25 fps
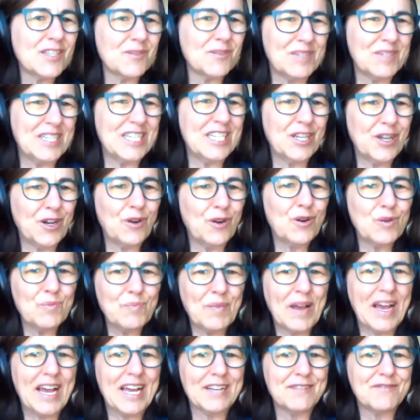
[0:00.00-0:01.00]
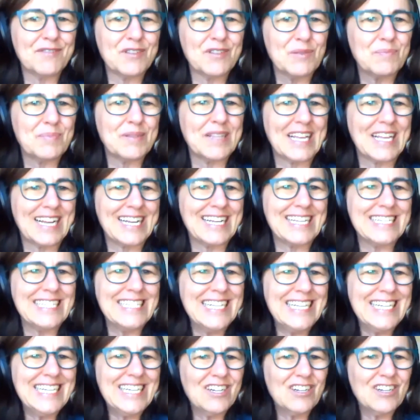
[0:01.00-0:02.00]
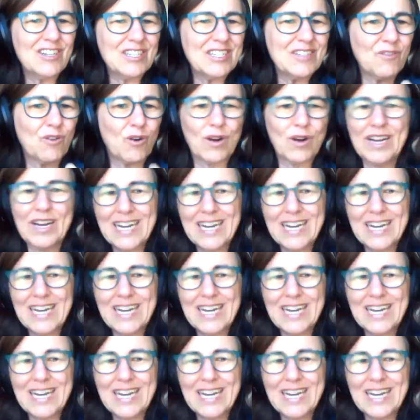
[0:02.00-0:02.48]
that we know are bad for the planet, or